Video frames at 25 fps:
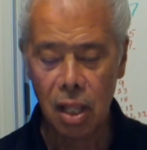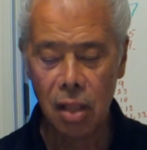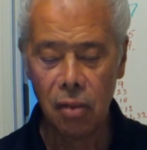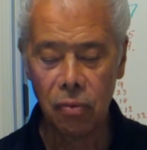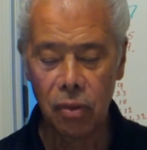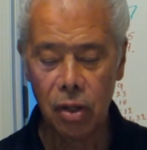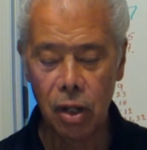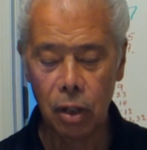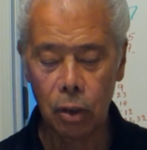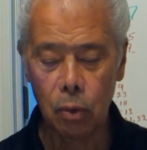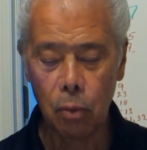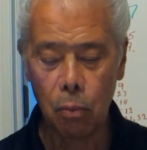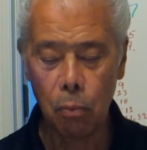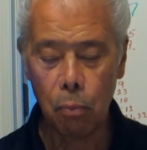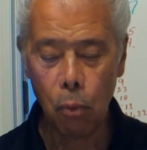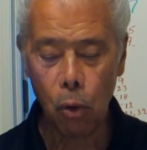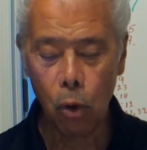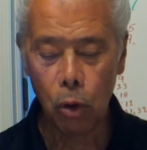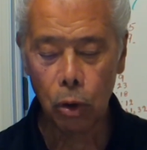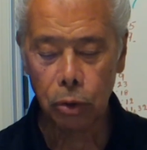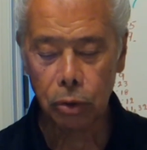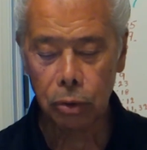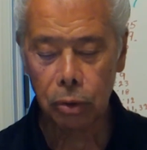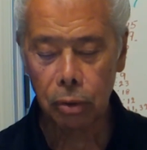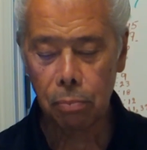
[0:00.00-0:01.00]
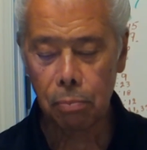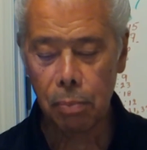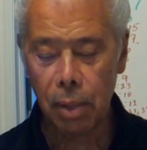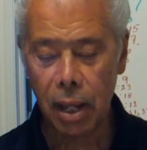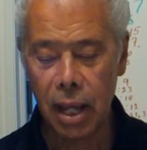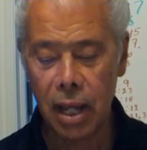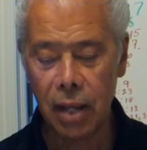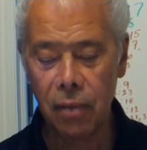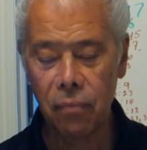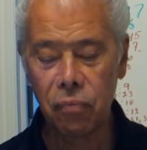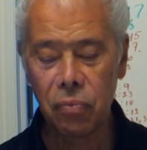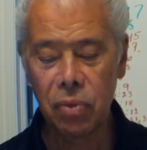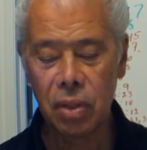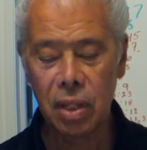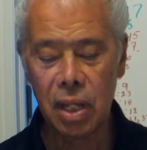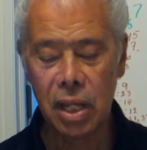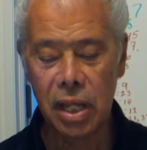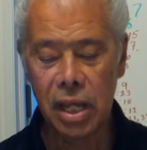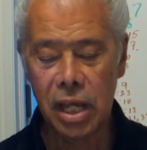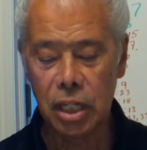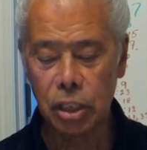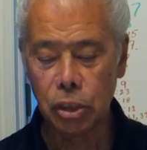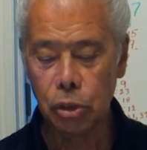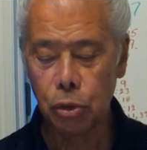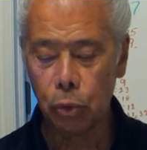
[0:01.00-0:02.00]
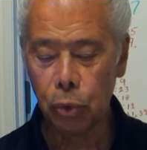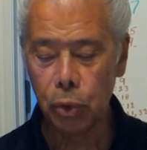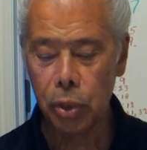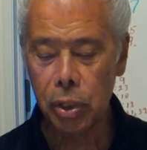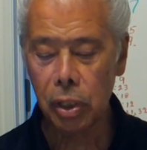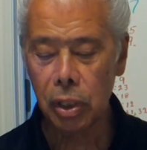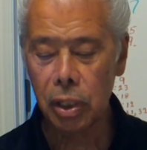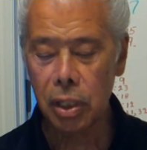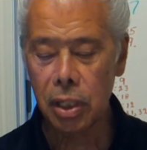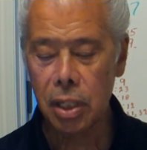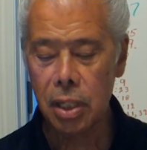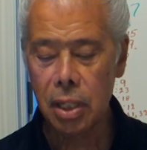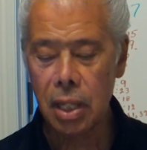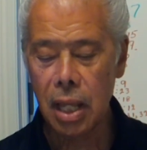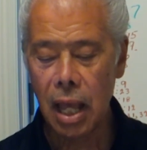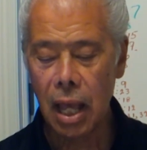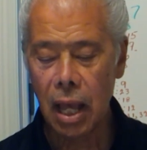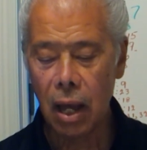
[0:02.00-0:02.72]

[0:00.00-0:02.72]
that mortal man is really